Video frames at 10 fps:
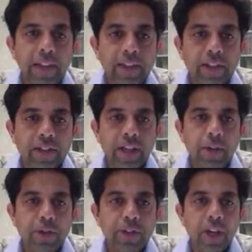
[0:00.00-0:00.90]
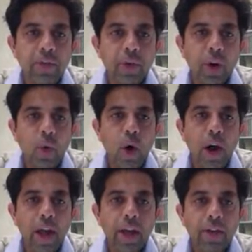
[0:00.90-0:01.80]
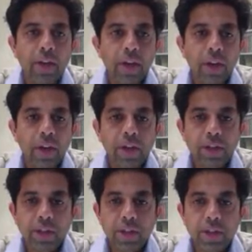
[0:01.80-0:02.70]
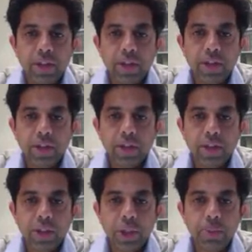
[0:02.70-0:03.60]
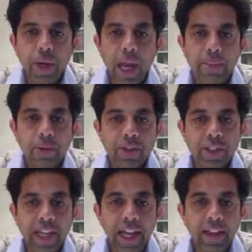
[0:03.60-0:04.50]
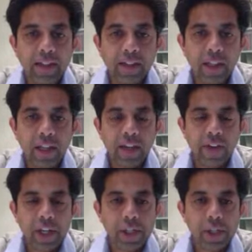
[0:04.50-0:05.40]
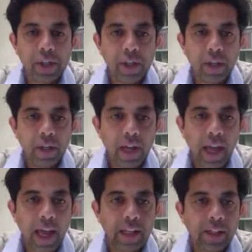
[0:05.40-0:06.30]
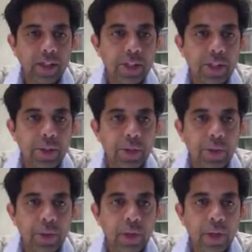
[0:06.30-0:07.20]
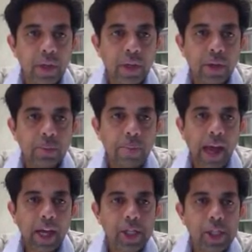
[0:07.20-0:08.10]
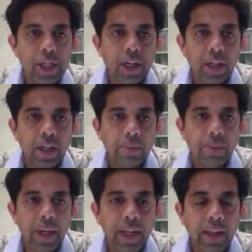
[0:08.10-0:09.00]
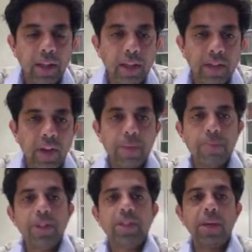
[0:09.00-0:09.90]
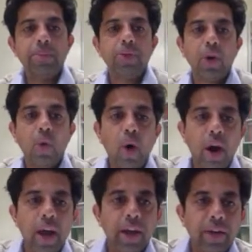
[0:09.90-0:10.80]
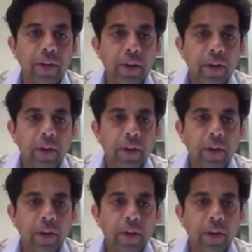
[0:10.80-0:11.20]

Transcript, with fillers: and the skill set required to be able to take this early innovation and to package it and complete the development steps required